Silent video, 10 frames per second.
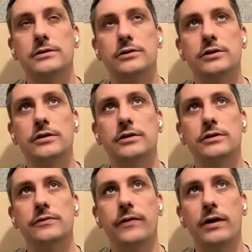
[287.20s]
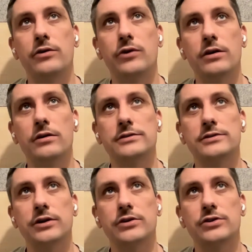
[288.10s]
So the very granular
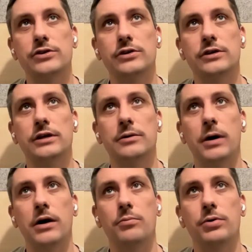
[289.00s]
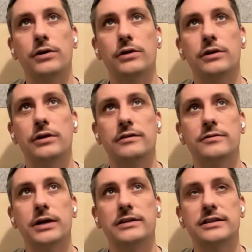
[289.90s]
structure, in my opinion,
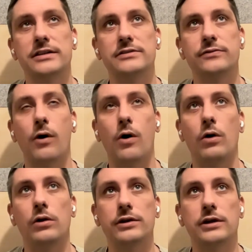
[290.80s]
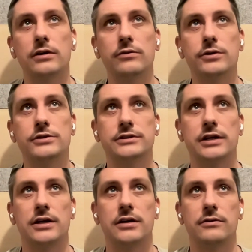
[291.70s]
doesn't make sense for all the
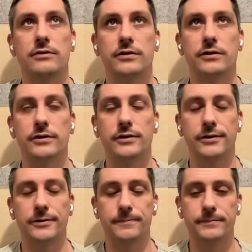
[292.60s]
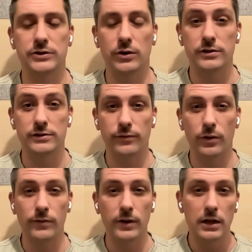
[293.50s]
keywords and so on and so
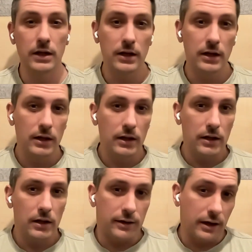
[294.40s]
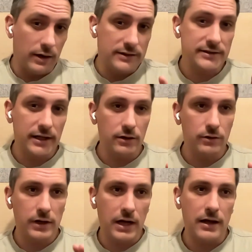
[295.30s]
forth. Now let's take a
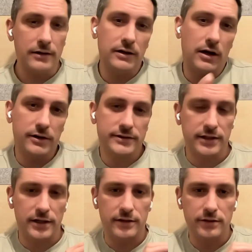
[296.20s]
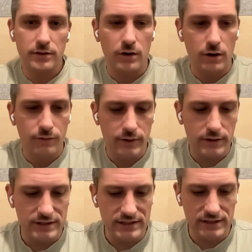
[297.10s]
look at the other side of
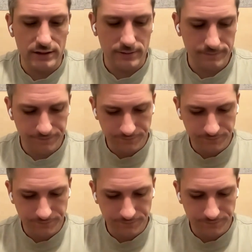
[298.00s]
the